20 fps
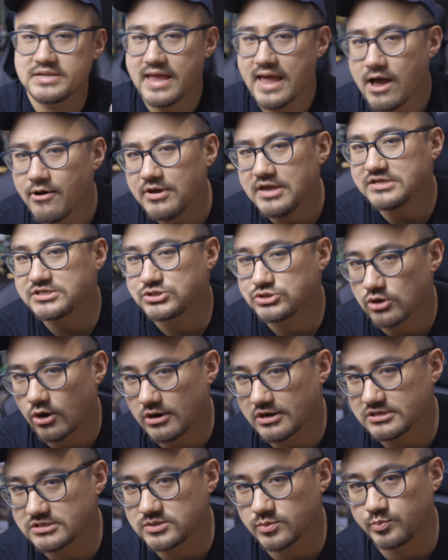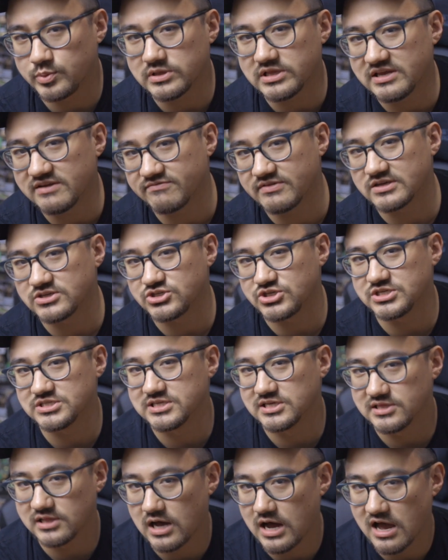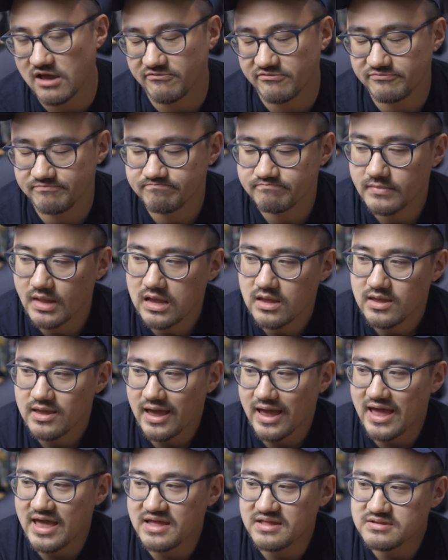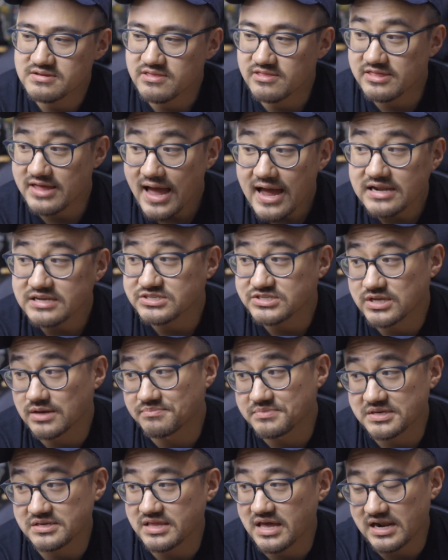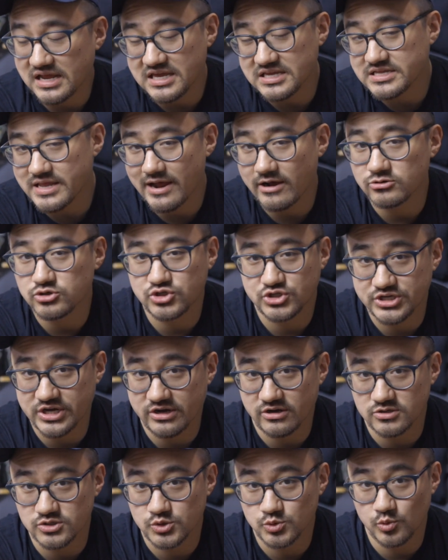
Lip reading: now he's starting to believe that she's alive. And that is something that he now shares